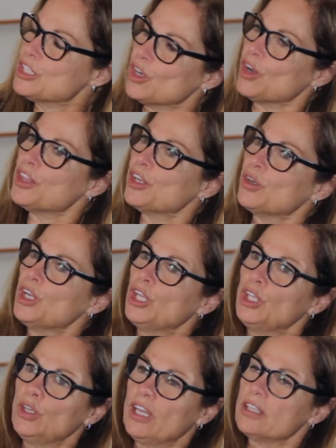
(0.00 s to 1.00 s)
So are there,
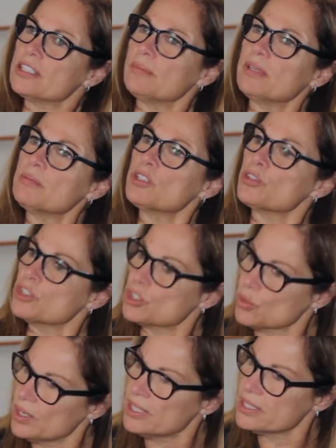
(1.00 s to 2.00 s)
you know how sometimes there's
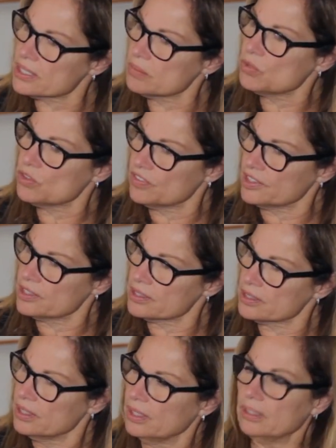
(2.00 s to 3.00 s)
trends in
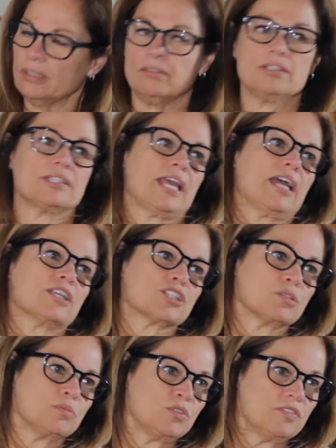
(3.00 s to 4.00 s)
movies? You know, it's
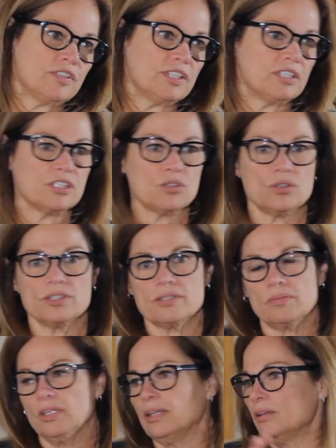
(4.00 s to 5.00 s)
action movies or
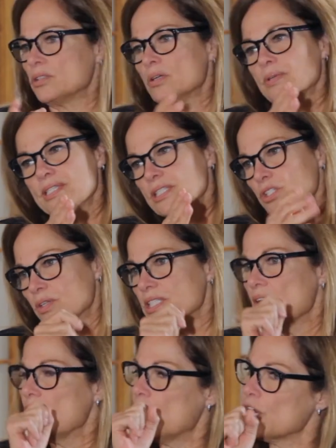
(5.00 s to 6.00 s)
it's, there's always these trends.
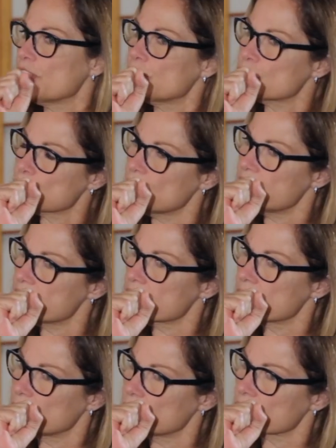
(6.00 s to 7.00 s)
Are there trends
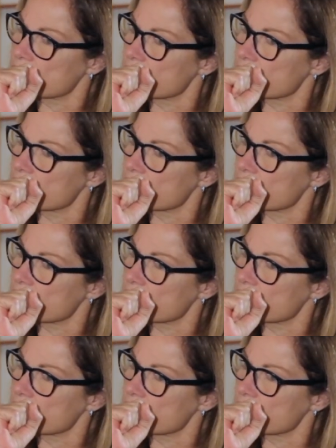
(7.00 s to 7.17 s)
in books?